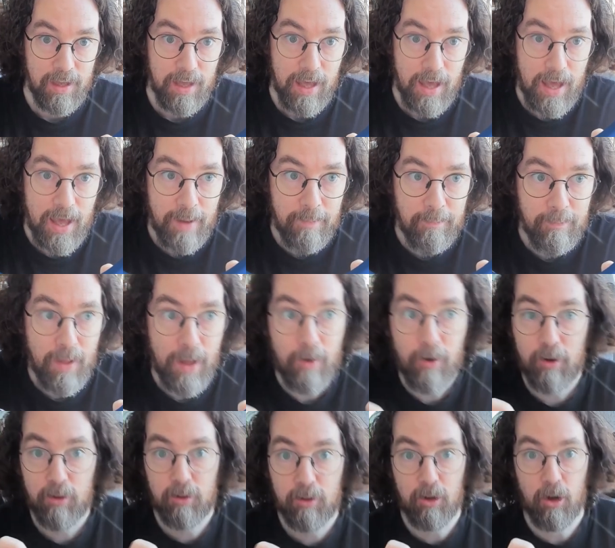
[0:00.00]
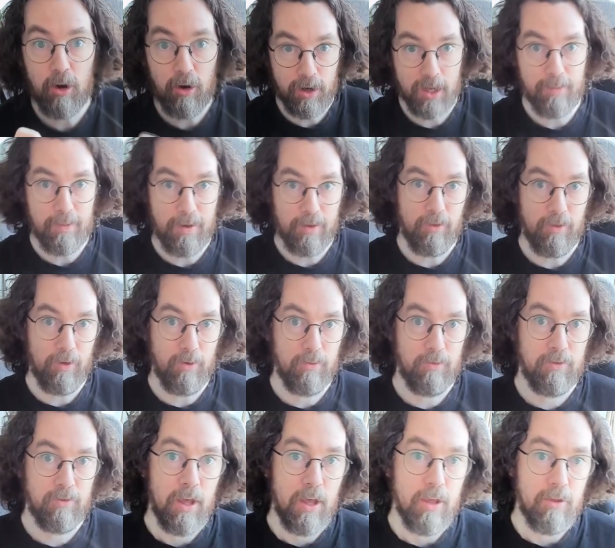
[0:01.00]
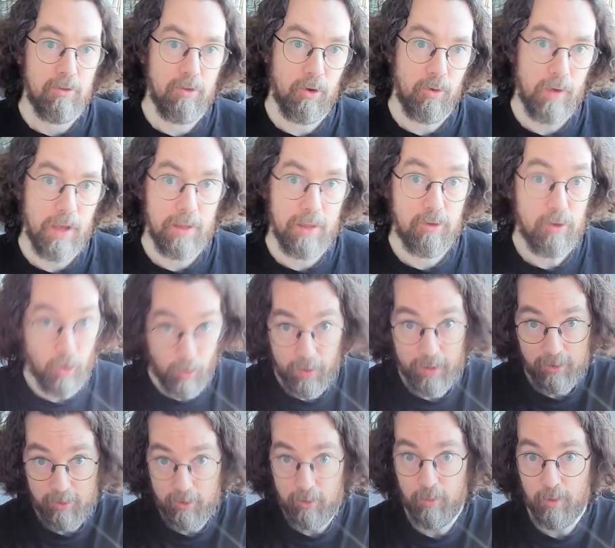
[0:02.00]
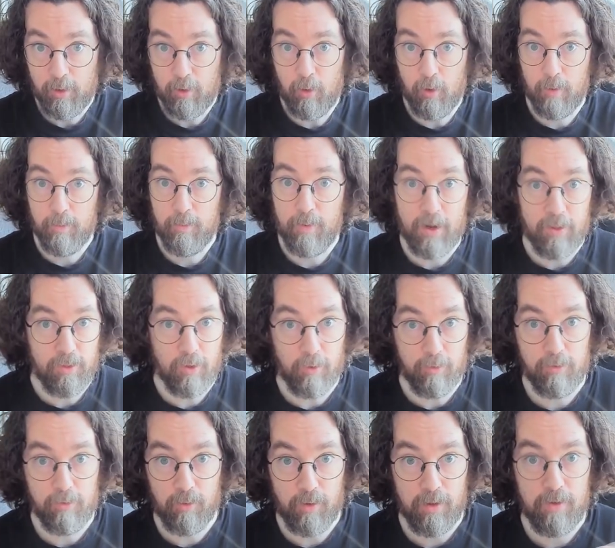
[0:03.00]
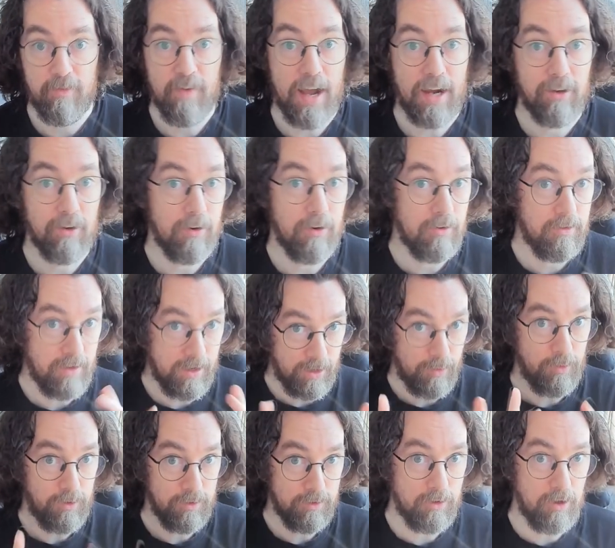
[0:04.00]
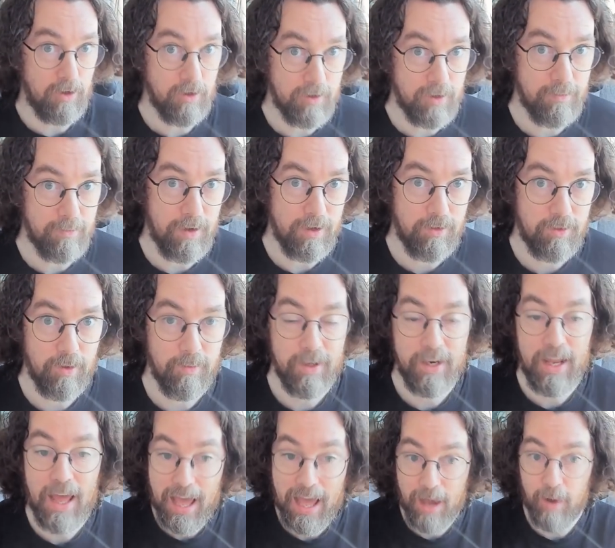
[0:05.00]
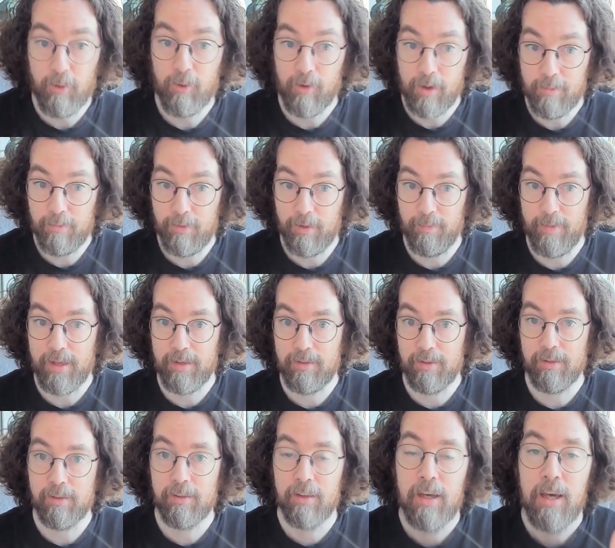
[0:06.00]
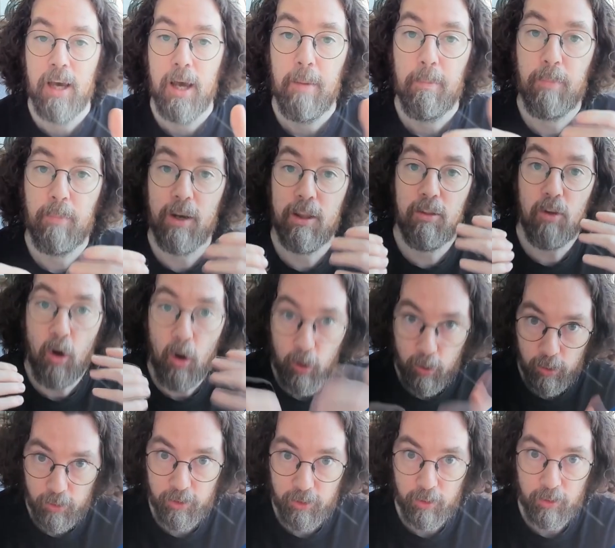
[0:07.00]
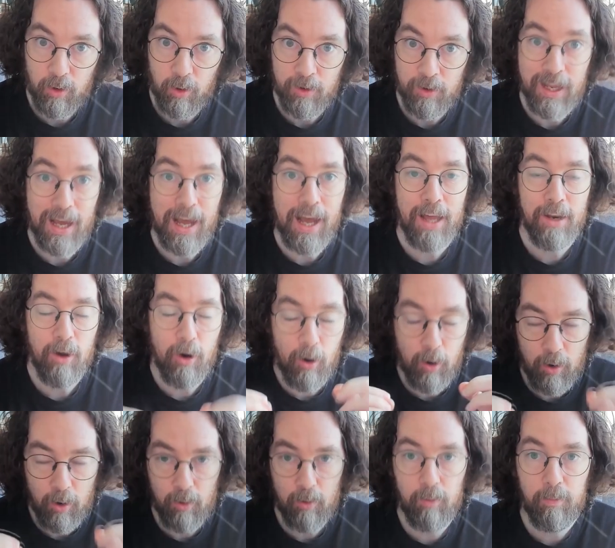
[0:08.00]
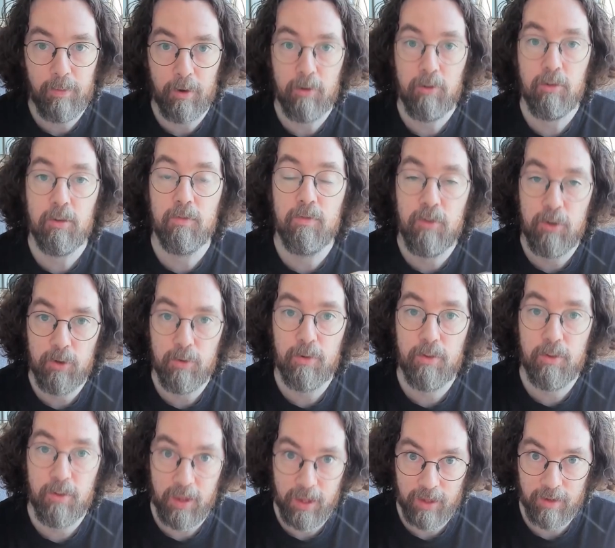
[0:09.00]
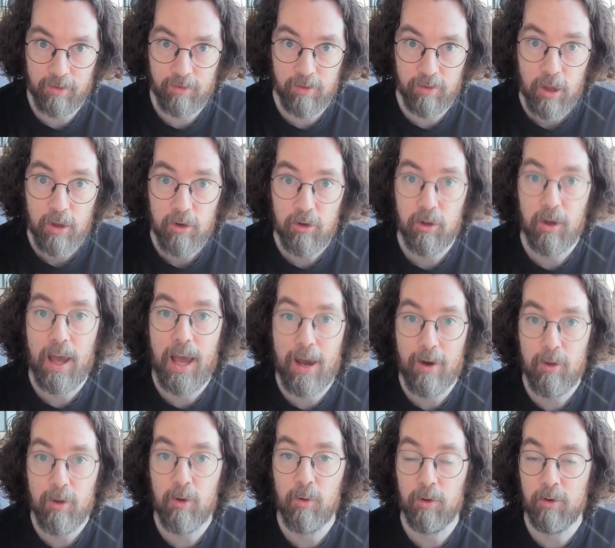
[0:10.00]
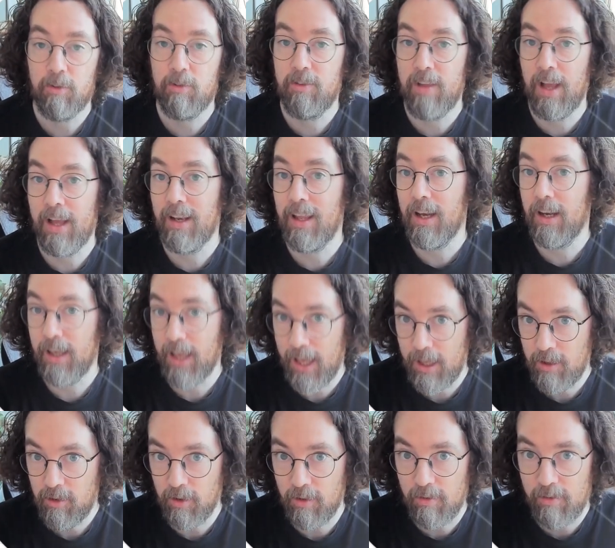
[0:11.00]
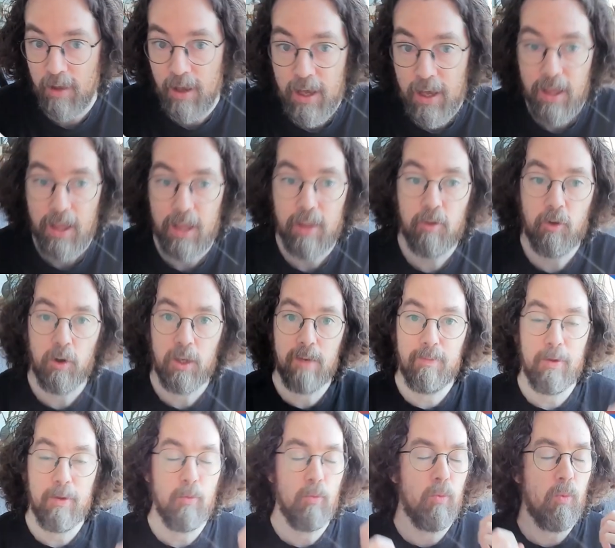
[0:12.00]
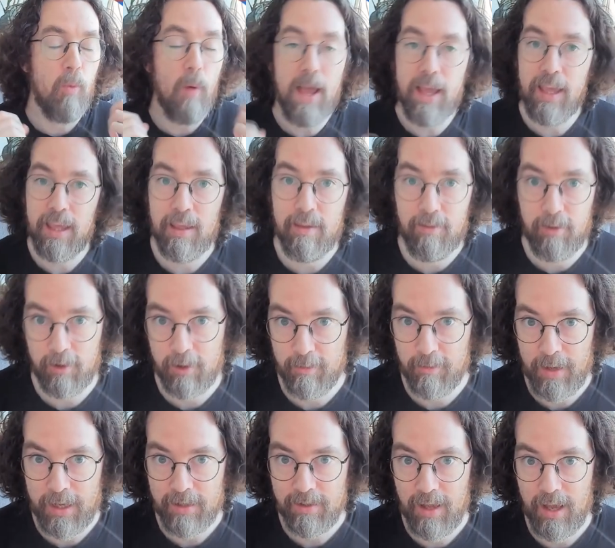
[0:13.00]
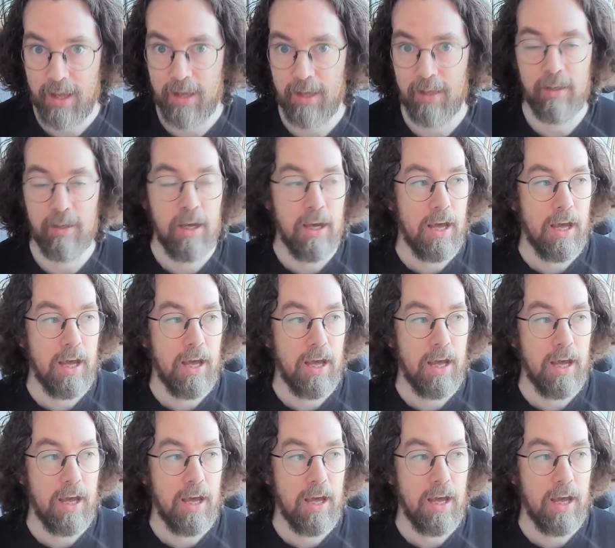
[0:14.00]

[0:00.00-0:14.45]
I'm going to talk about those. So it's going to incorporate those three factors, and I will talk about them and how they're implemented. But it's also going to add a whole bunch of new things to how you understand AI agents. It's going to be way easier to maintain,